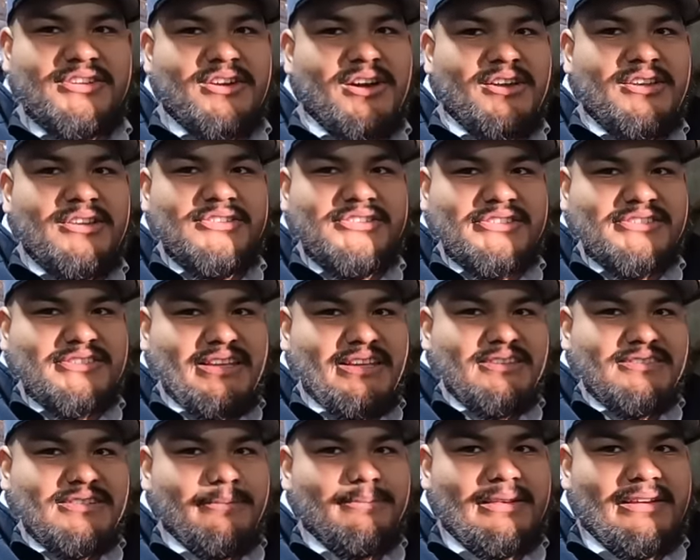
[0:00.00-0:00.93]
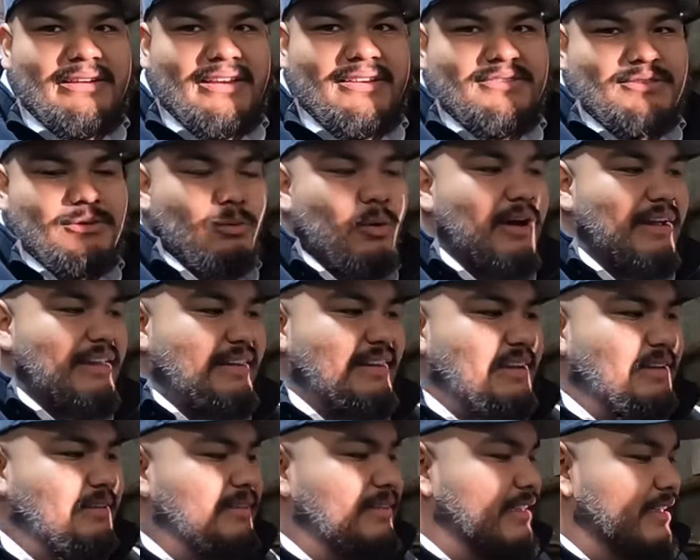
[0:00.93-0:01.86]
They're not used to seeing something as they're walking
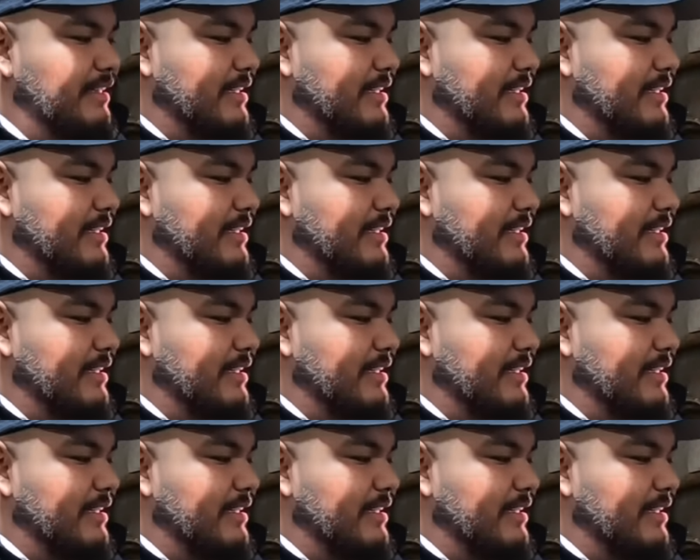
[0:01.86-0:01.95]
in.